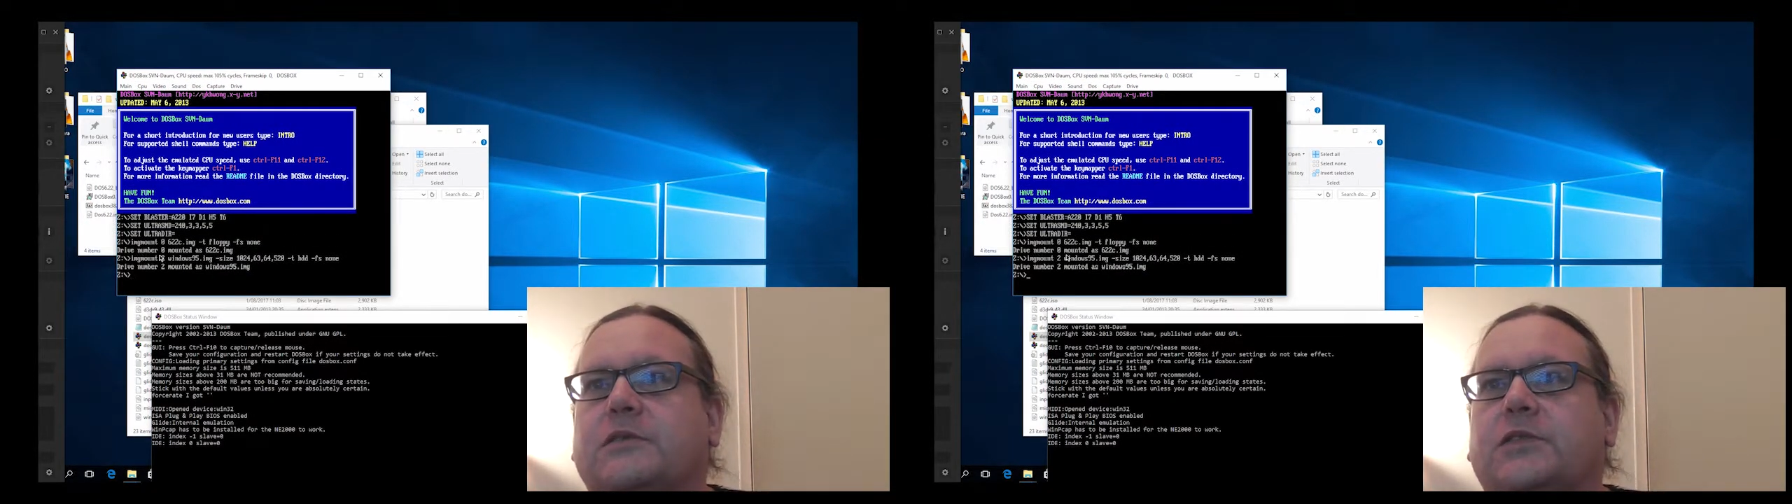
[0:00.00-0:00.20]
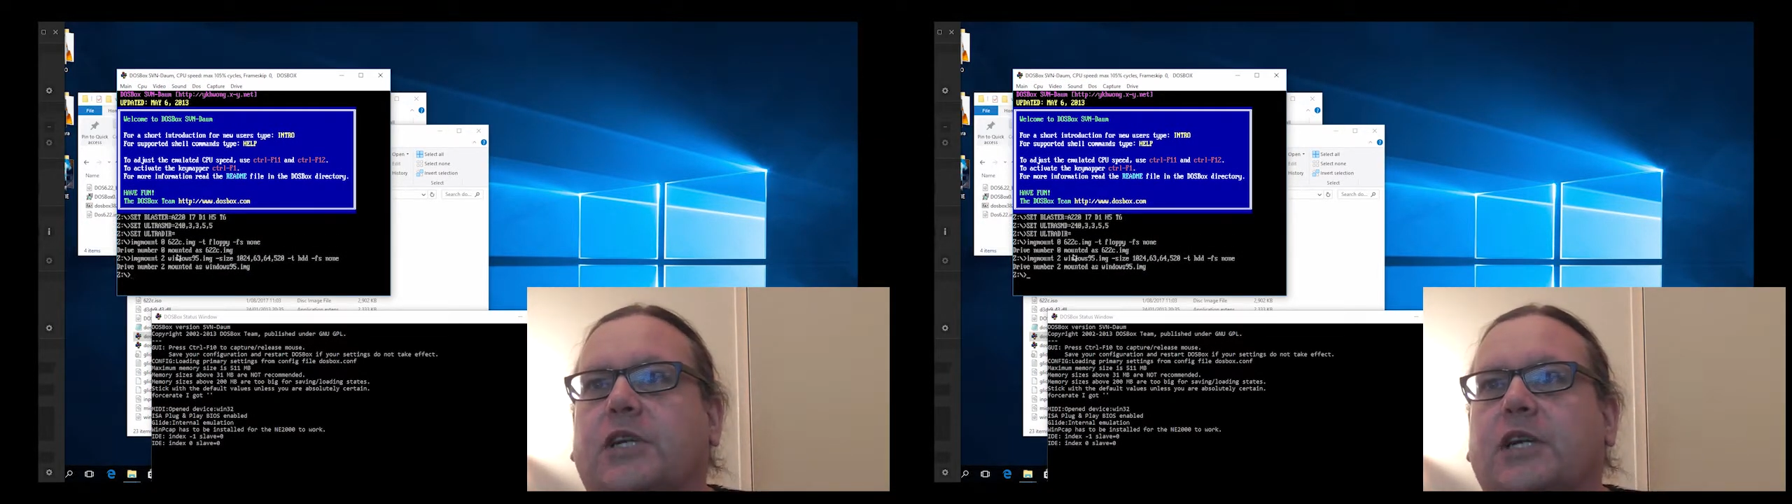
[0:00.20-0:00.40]

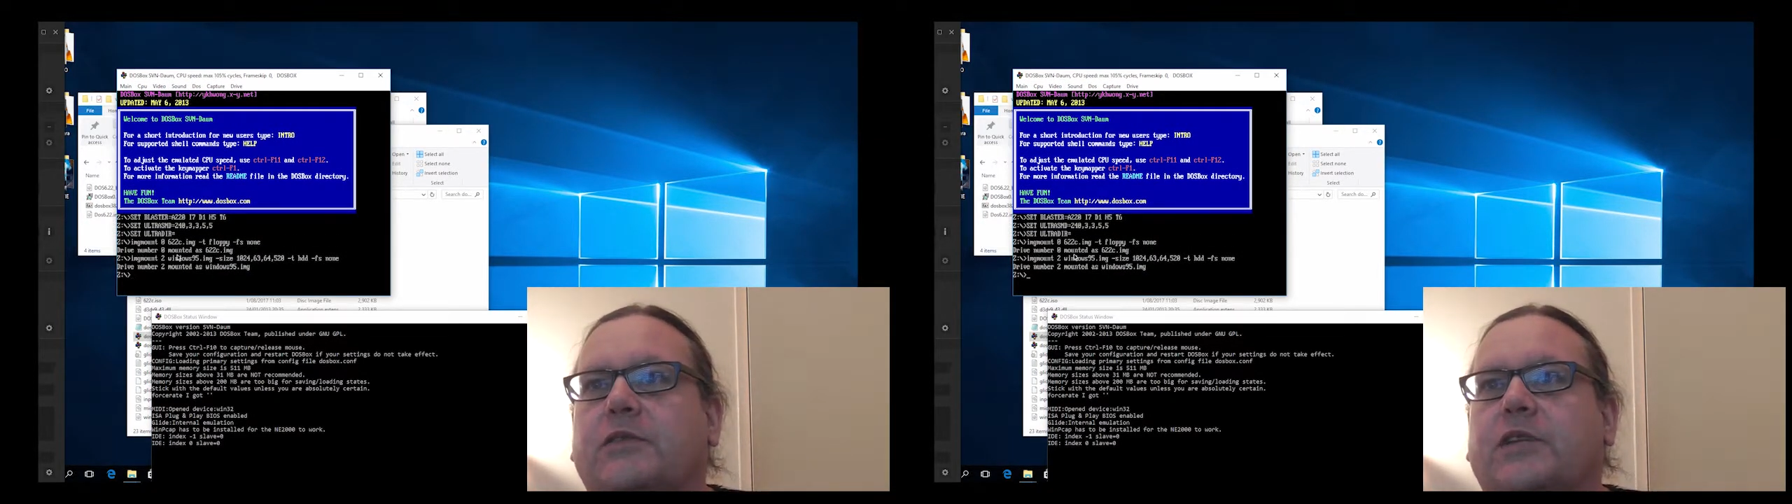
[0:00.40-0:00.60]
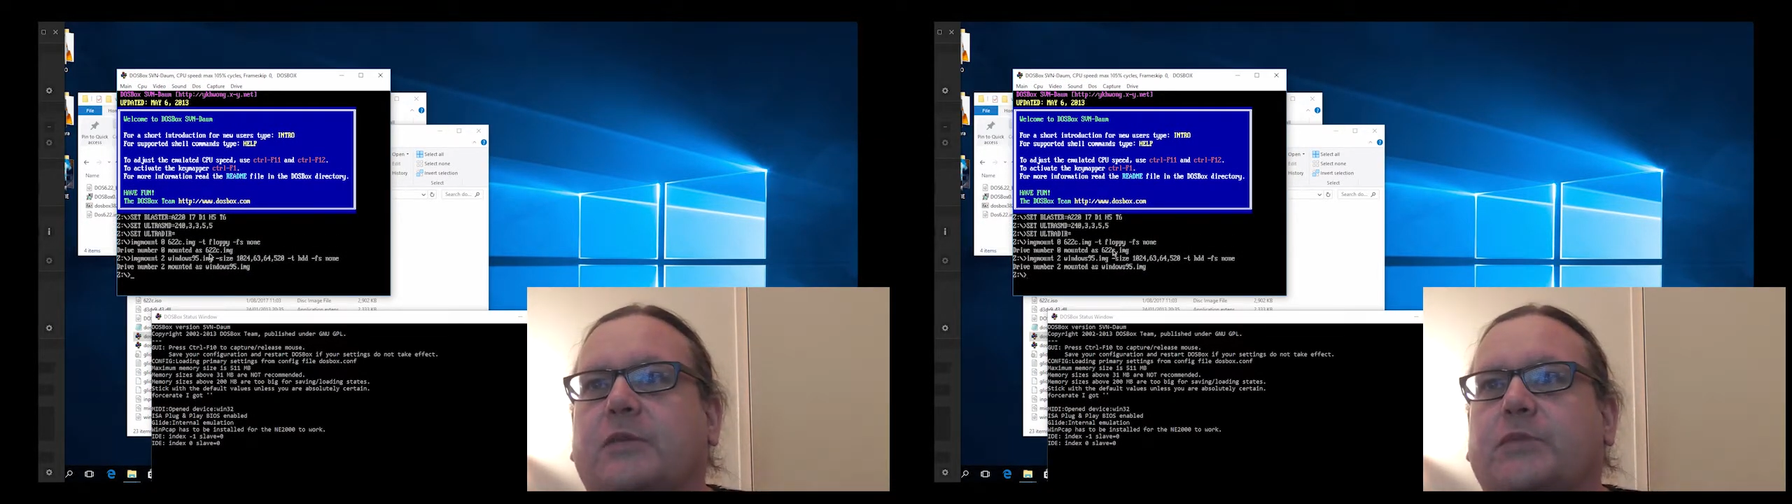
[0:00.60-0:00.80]

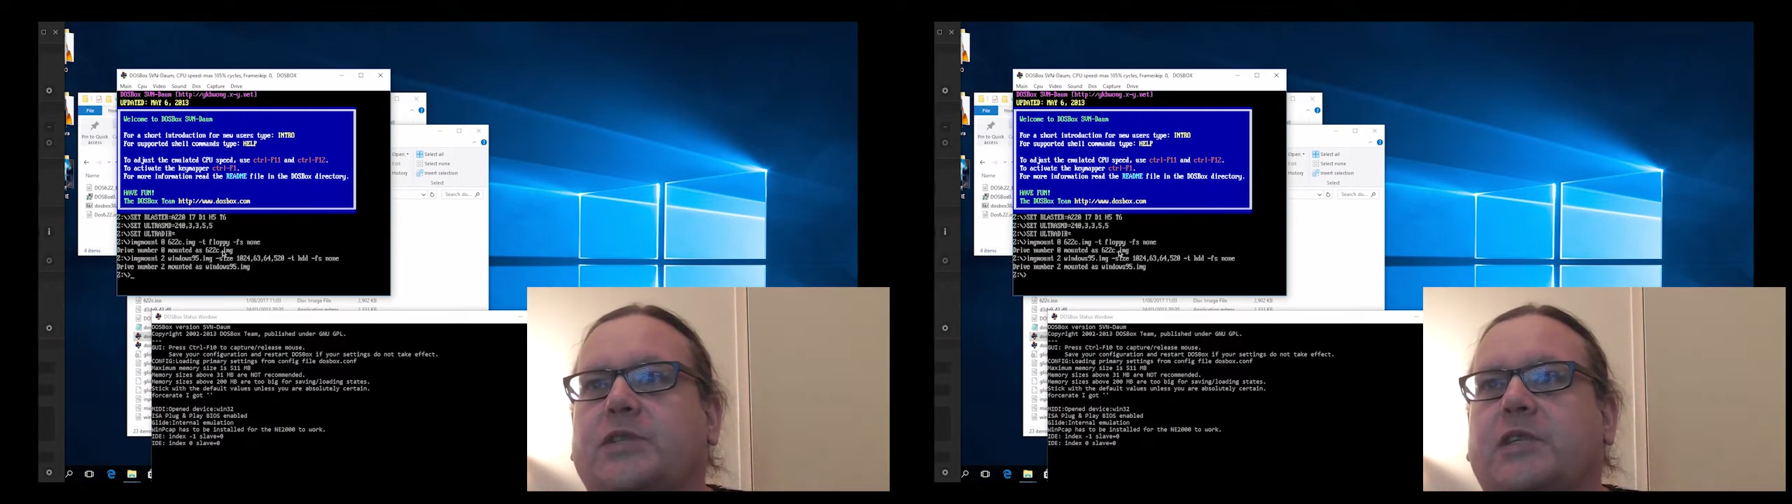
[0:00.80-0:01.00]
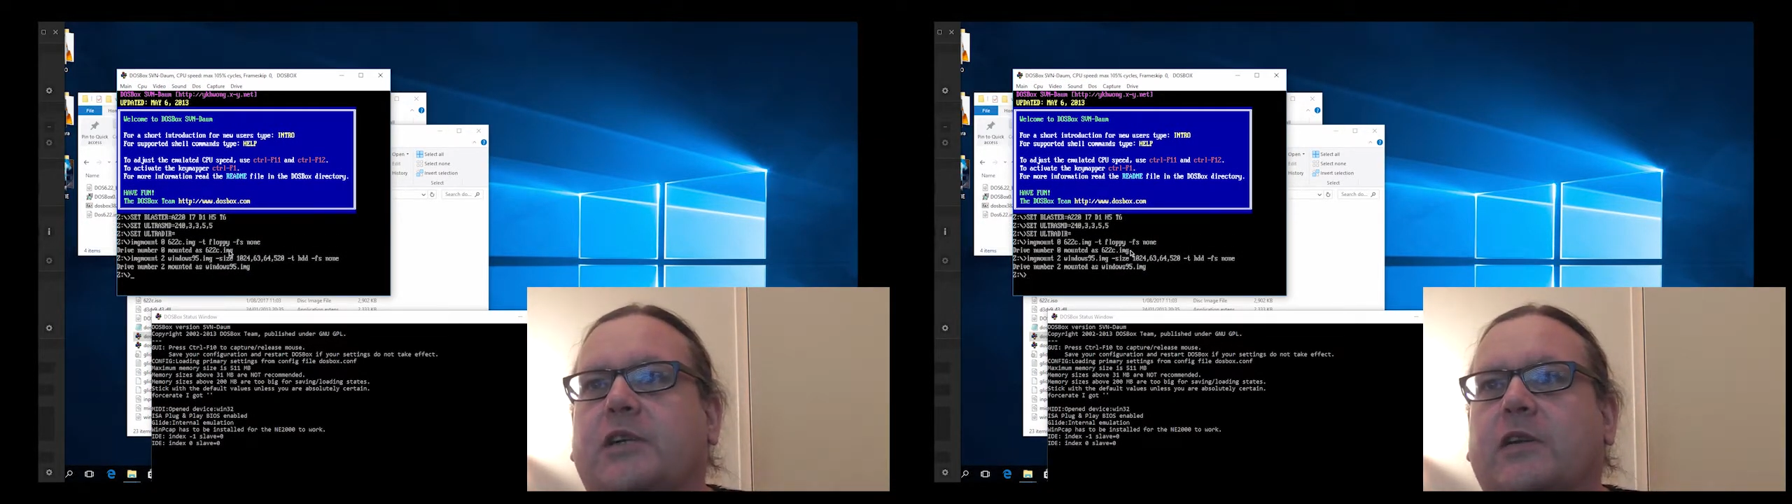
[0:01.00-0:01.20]
drive number
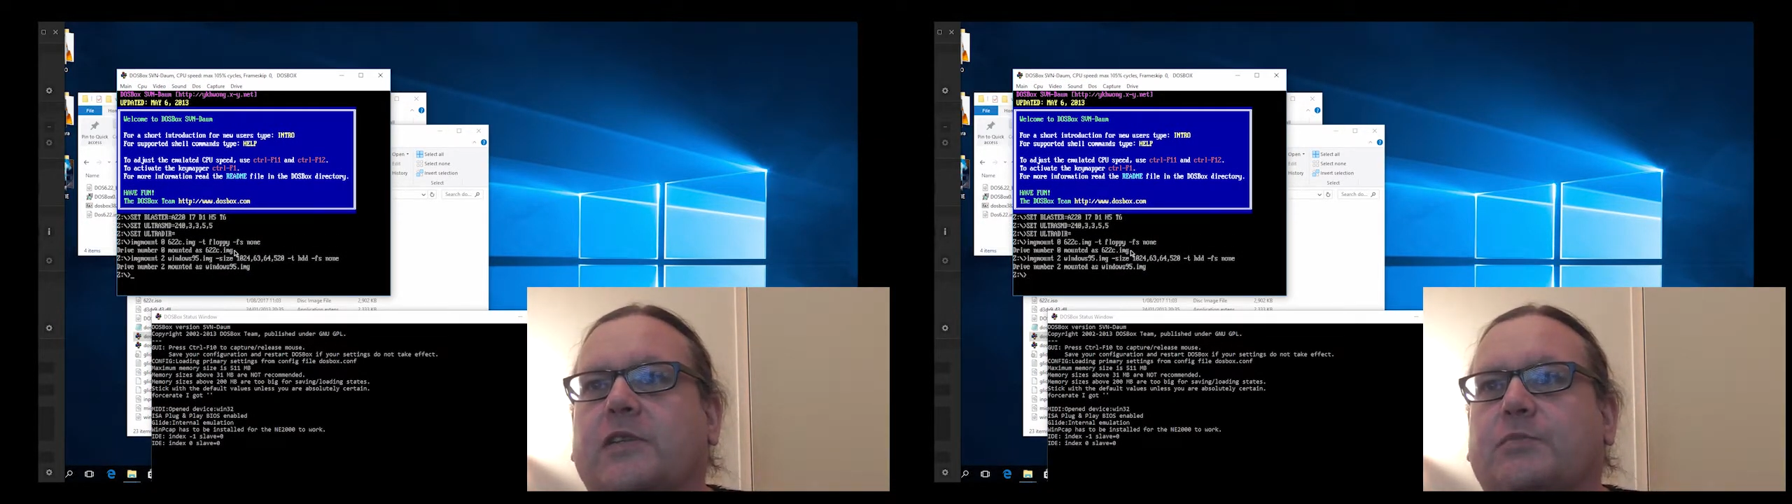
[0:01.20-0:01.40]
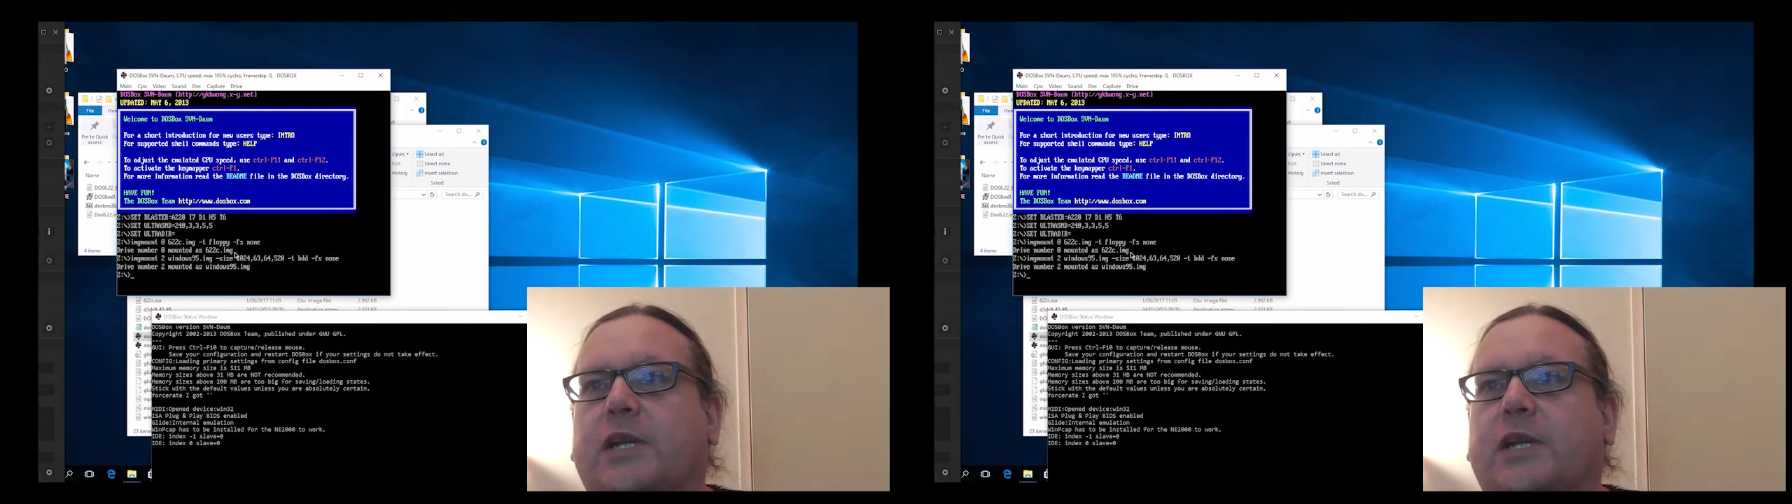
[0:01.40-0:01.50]
0 is